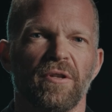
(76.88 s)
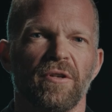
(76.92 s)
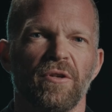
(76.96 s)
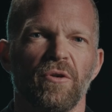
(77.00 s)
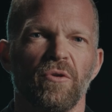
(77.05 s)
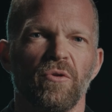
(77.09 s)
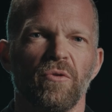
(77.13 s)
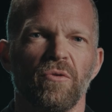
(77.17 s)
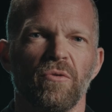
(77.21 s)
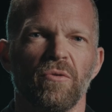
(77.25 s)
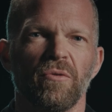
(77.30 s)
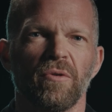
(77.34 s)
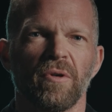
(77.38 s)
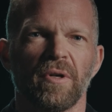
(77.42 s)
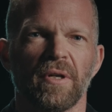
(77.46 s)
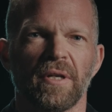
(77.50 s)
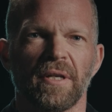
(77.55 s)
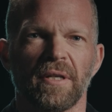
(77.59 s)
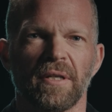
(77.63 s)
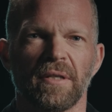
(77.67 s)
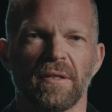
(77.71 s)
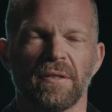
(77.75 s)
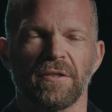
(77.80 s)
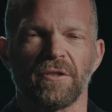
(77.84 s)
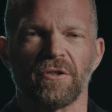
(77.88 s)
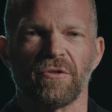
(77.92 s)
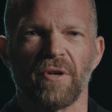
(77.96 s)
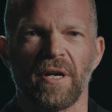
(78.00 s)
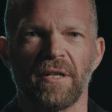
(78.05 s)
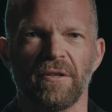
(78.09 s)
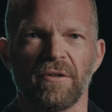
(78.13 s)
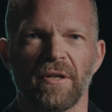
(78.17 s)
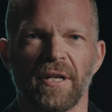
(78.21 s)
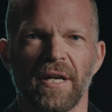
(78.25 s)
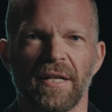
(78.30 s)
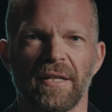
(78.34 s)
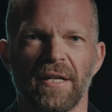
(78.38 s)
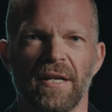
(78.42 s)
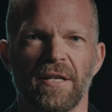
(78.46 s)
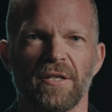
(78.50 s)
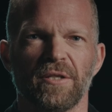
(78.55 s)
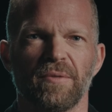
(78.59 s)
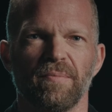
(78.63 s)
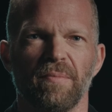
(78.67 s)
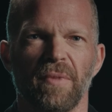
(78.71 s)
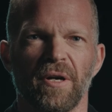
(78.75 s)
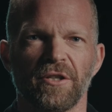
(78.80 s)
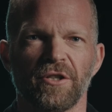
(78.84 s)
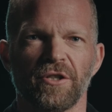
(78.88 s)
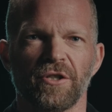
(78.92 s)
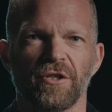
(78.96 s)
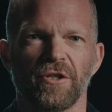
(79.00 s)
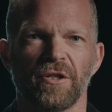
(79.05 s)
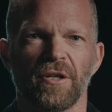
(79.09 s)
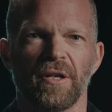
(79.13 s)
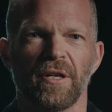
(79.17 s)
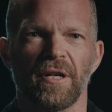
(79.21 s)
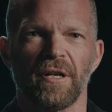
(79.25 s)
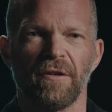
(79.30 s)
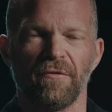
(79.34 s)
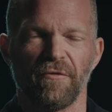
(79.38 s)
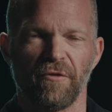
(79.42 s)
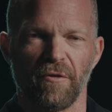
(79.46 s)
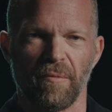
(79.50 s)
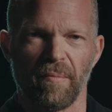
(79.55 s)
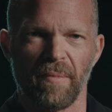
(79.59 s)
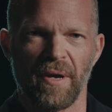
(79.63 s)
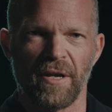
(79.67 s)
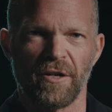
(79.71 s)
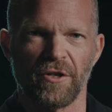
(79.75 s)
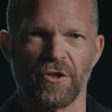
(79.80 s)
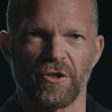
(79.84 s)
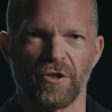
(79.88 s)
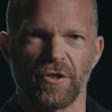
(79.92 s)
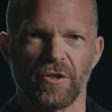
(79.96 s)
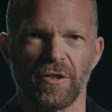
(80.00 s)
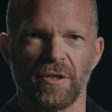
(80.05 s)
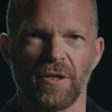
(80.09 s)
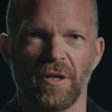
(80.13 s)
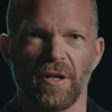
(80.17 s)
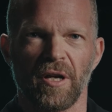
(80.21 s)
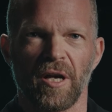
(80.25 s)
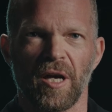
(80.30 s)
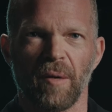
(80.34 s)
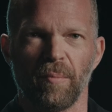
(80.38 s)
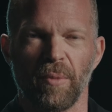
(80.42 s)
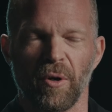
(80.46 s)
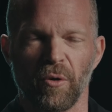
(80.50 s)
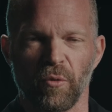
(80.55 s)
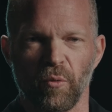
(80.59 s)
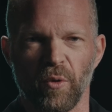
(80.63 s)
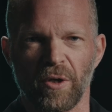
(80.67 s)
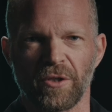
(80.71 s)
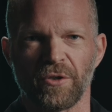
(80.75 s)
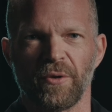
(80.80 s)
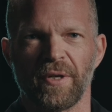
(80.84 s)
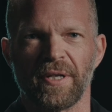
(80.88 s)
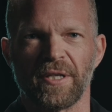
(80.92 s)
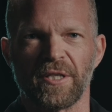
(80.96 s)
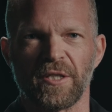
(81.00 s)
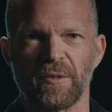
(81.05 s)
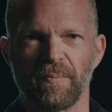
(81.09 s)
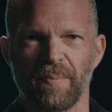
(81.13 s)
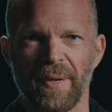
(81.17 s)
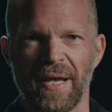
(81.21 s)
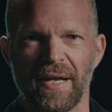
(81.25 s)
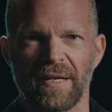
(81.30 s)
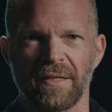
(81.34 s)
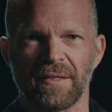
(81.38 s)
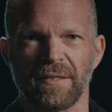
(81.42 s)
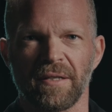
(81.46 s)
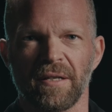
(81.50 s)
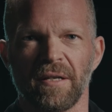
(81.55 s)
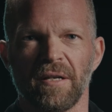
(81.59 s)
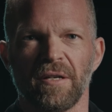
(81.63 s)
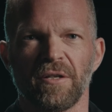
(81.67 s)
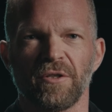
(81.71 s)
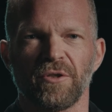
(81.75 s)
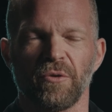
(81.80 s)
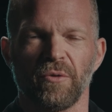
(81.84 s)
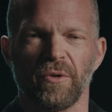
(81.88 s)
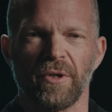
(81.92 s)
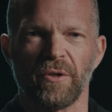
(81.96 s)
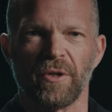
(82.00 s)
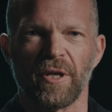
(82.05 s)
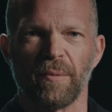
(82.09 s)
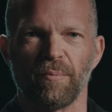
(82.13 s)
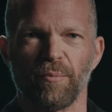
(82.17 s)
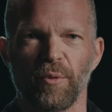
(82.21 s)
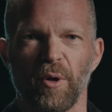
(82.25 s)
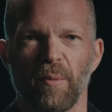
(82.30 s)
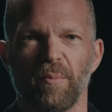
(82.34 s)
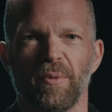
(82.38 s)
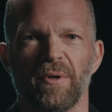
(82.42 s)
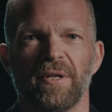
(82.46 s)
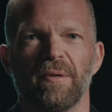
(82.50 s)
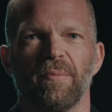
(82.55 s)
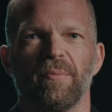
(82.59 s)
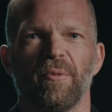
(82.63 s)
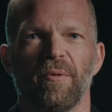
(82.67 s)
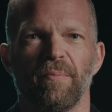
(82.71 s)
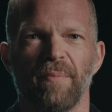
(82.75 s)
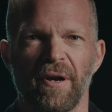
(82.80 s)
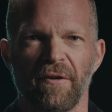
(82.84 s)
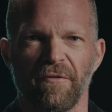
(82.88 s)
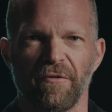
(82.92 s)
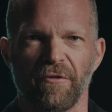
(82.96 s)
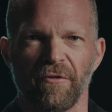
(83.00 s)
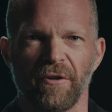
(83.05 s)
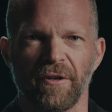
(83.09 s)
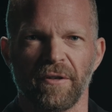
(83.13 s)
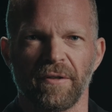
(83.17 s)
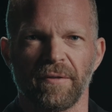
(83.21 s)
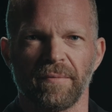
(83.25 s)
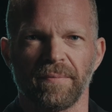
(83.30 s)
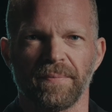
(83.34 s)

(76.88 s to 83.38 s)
you trying to get as much information about what to expect so you can properly prepare for it.